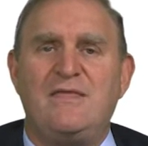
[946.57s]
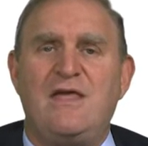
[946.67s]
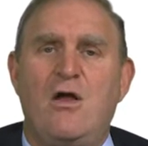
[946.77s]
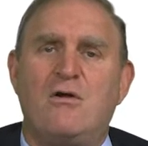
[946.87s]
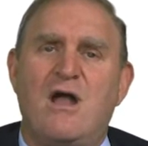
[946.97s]
They
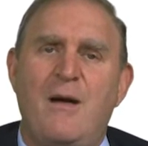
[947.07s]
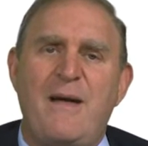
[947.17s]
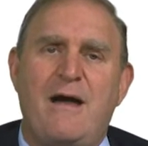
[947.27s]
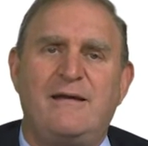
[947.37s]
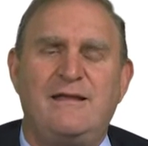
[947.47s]
don't come
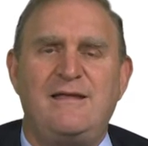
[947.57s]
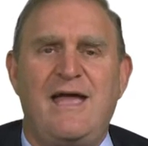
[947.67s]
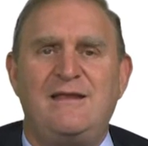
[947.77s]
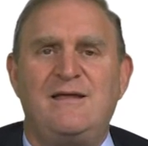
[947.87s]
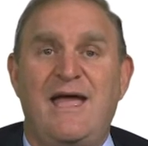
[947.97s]
out and,
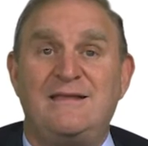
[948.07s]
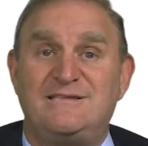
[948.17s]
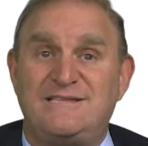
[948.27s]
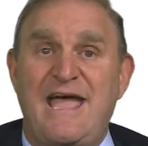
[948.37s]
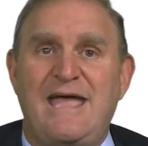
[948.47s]
and, and
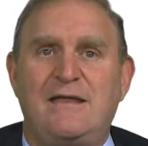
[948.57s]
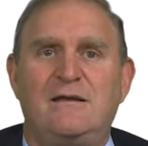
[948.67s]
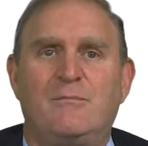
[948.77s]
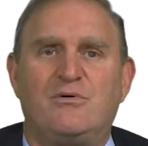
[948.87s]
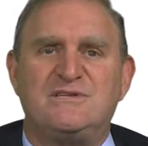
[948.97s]
say it
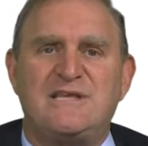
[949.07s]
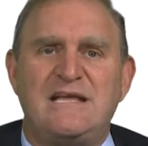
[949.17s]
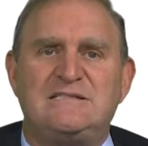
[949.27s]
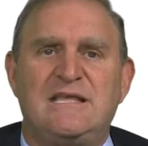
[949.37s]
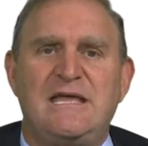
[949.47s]

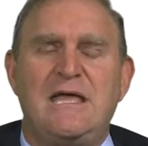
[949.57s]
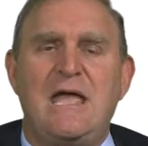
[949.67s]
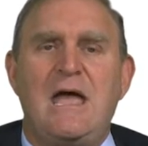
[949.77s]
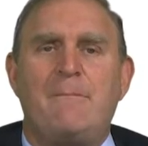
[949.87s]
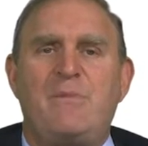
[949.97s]
precisely,
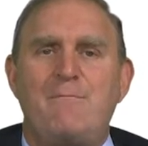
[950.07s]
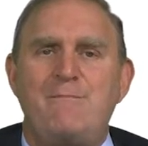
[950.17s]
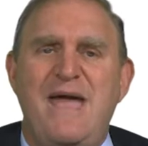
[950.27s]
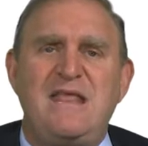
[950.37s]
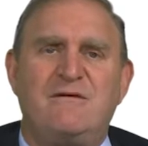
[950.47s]
but
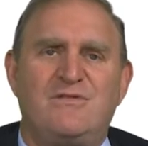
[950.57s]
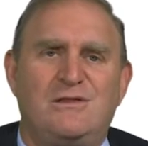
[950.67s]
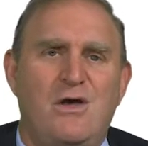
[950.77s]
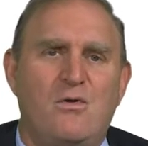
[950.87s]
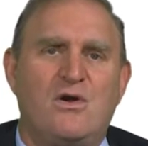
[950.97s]
many of the
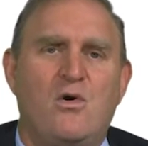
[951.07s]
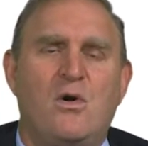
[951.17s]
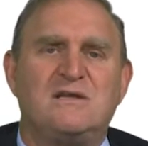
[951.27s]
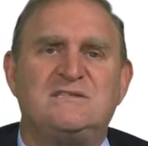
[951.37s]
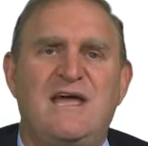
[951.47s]
lower
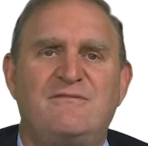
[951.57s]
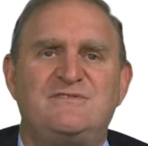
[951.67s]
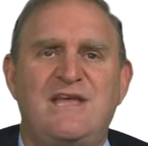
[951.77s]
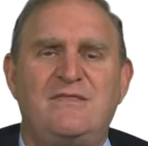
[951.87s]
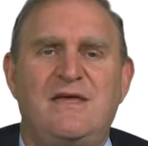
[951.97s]
courts have
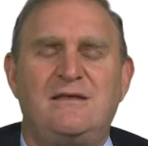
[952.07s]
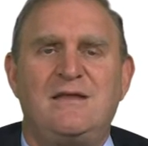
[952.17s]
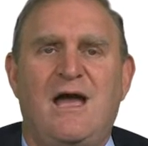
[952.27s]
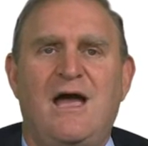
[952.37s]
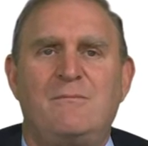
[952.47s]
said that
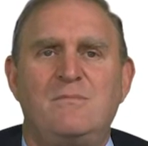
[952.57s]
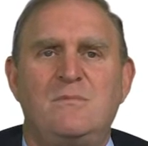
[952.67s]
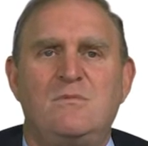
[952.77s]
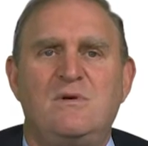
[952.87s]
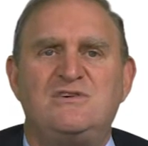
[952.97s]
um,
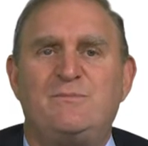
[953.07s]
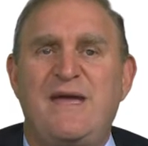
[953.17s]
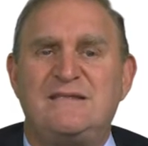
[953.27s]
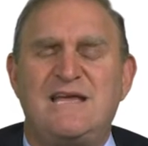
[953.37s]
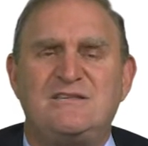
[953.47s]
we should
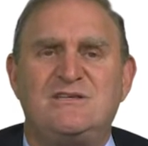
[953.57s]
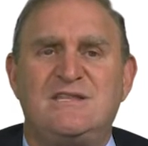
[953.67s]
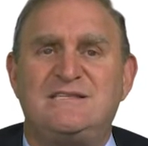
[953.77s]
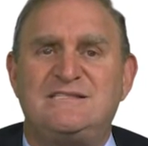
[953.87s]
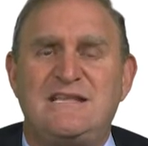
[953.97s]
pay attention
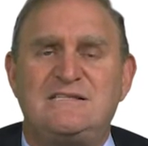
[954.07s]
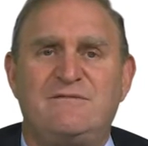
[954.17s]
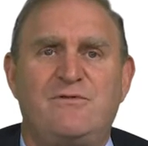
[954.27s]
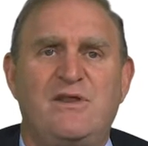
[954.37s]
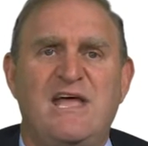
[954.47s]
to the
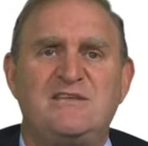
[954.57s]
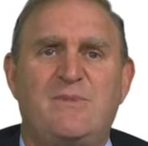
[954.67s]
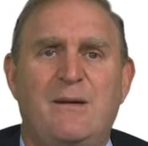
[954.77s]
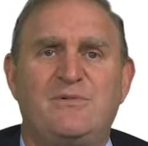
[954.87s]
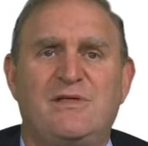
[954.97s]
citizen voting age
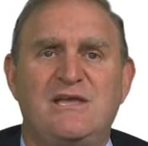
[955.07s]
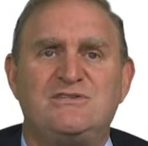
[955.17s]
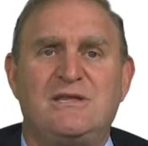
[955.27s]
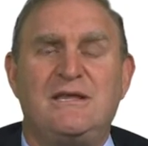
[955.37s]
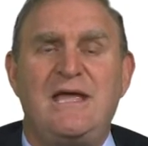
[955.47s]

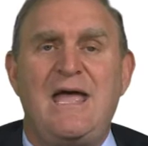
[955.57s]
population.